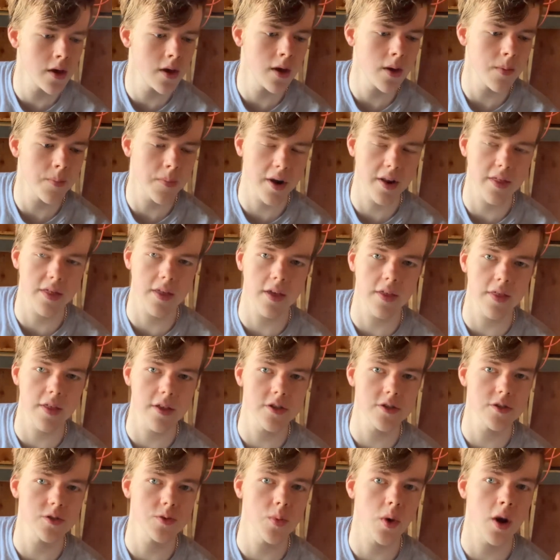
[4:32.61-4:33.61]
But I think this
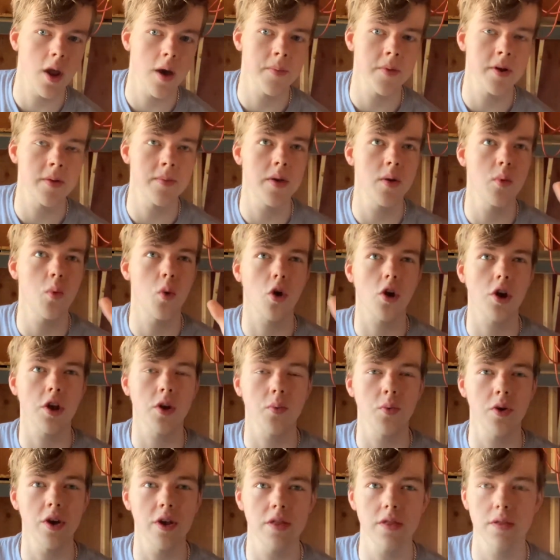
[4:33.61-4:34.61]
is what I'm going to be working
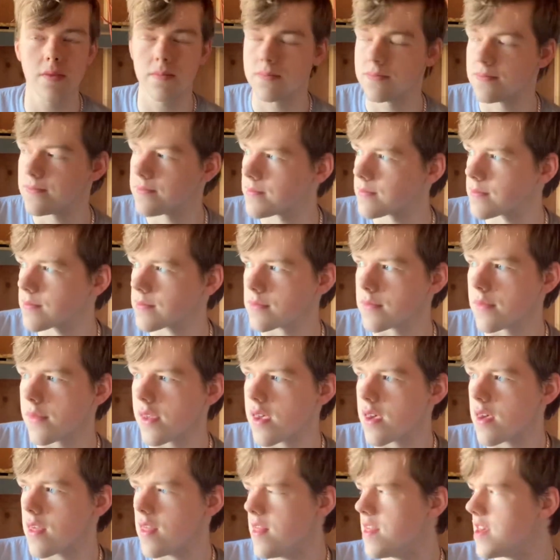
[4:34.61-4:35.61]
with,
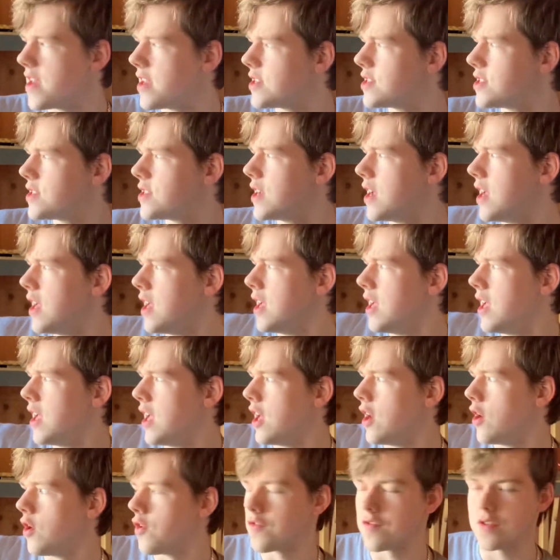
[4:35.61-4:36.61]
this
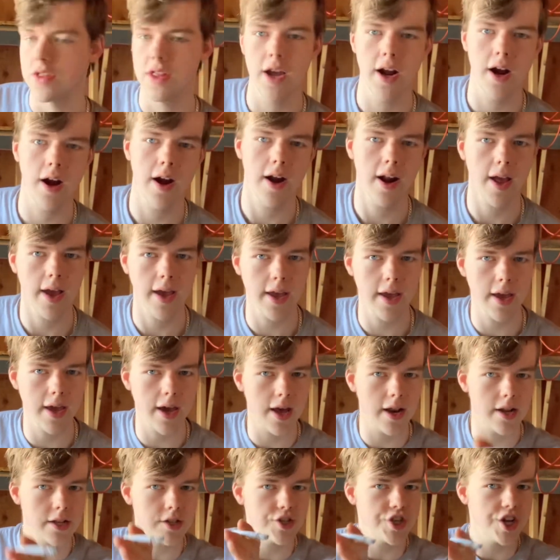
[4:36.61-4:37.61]
and over there, and I can kind
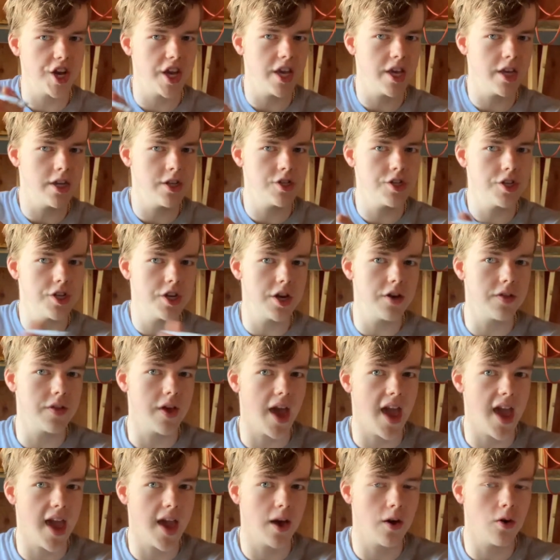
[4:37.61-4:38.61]
of change, you know, the
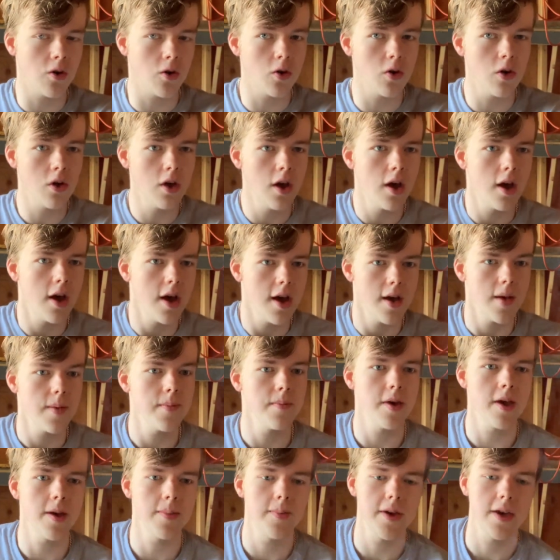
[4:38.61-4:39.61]
angle
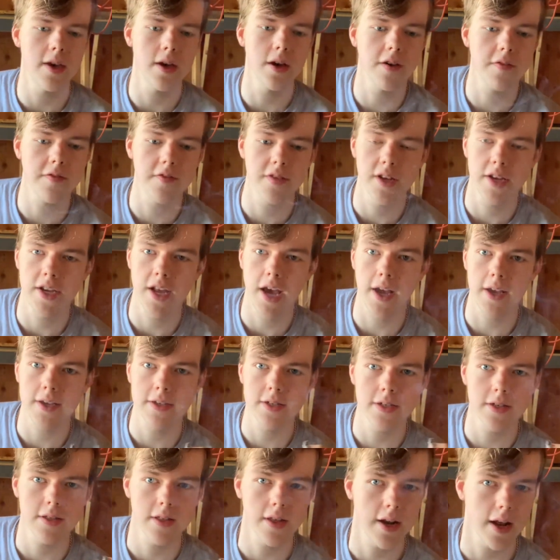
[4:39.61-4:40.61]
maybe of the
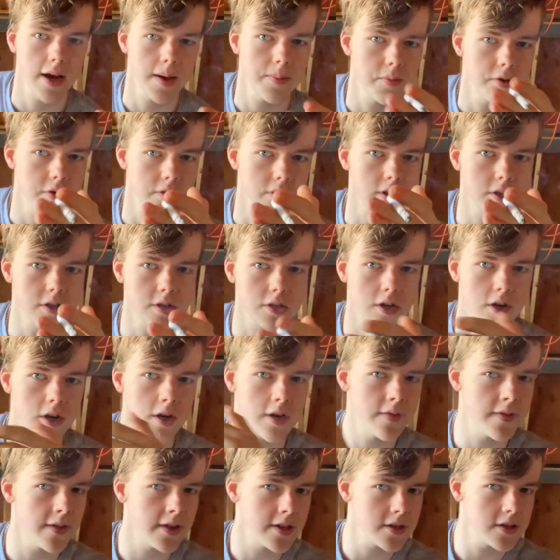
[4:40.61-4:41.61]
desk that I put this on
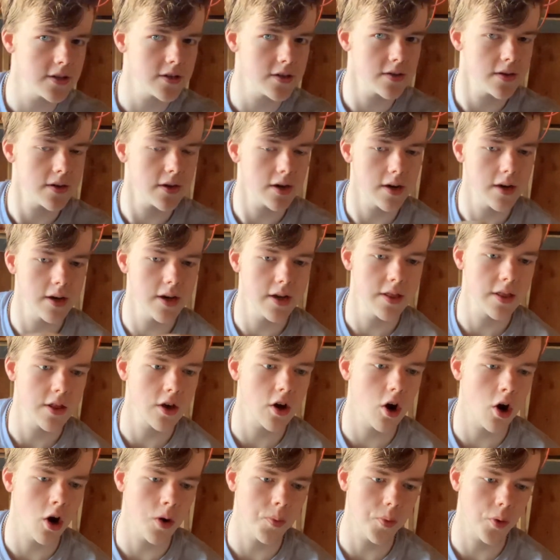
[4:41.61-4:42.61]
that's in the
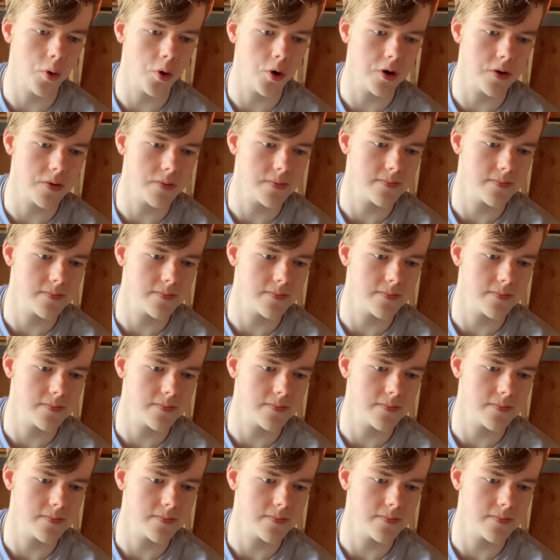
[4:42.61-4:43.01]
carport.